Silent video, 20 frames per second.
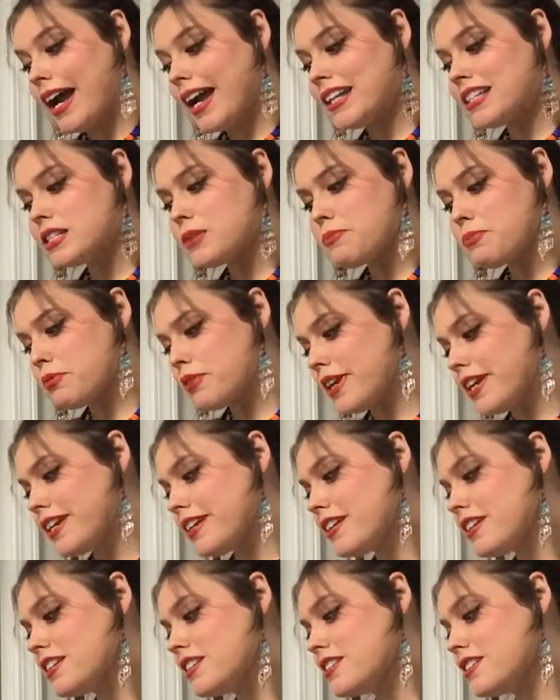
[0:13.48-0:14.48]
It's a
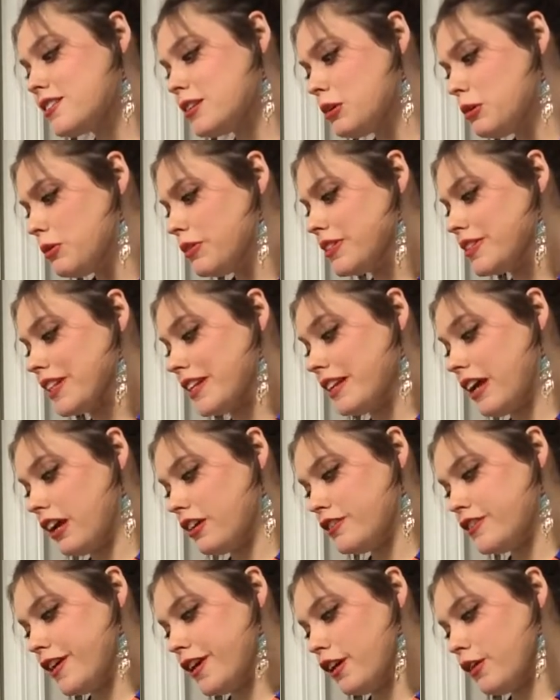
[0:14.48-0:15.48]
pretty good zoo, said
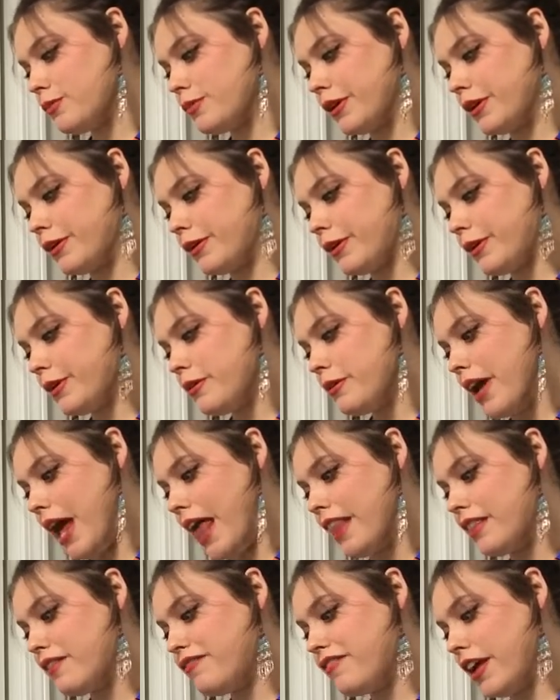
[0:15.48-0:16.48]
young Gerald McGrew,
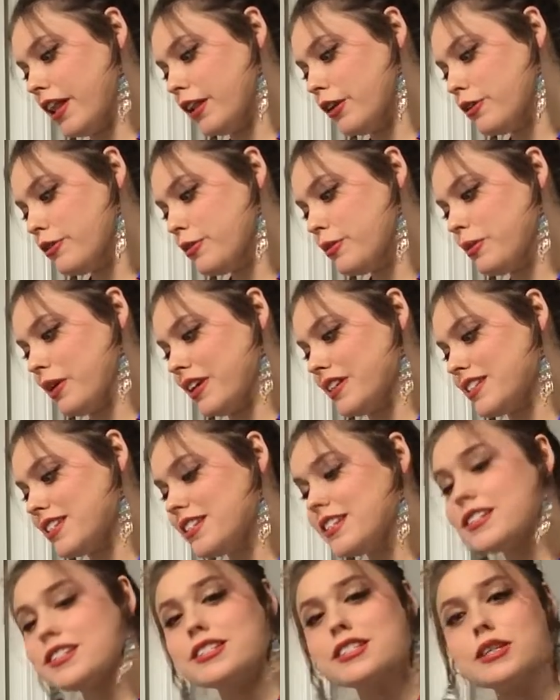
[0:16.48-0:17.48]
and the fellow who runs
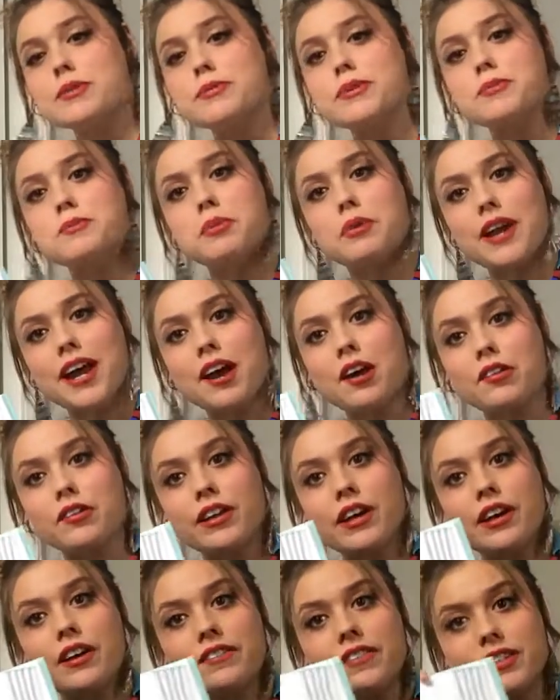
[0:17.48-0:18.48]
it seems
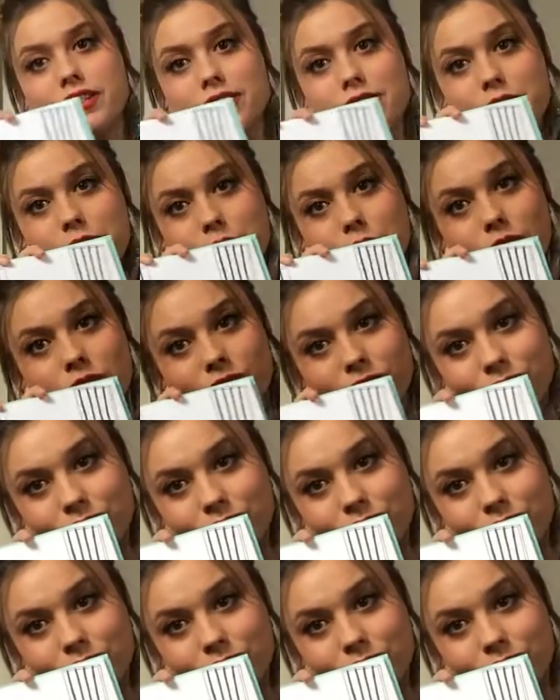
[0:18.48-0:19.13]
proud of it too.